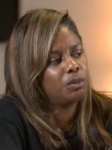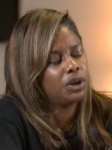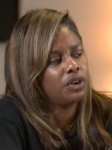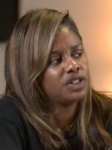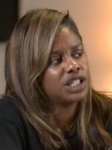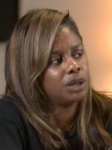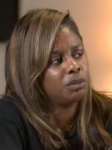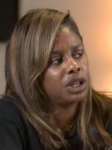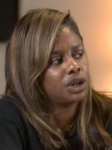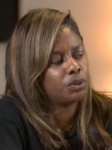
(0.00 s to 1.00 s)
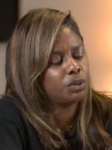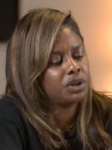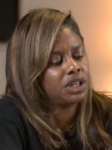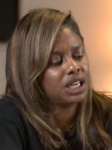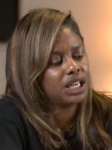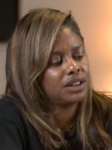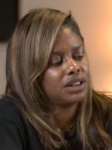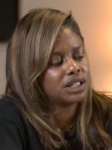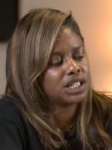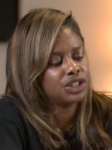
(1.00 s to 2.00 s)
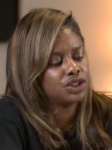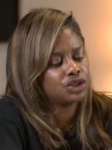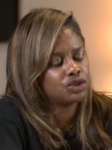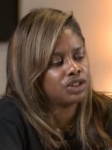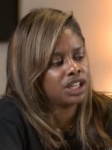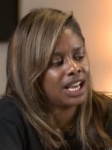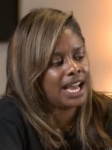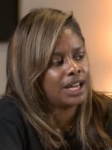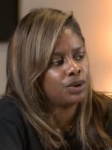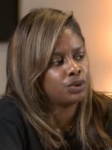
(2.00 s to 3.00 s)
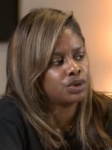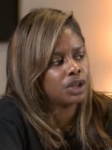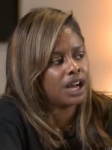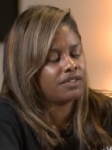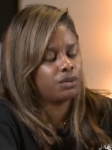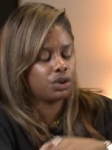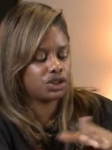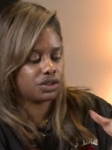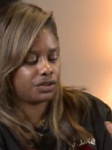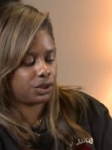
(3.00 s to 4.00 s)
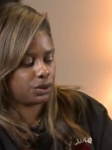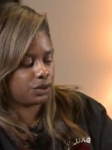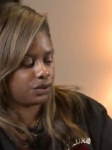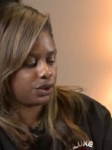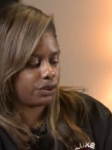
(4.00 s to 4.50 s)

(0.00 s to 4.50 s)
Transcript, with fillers: be, obviously being a woman in this industry, and also, I've watched a few of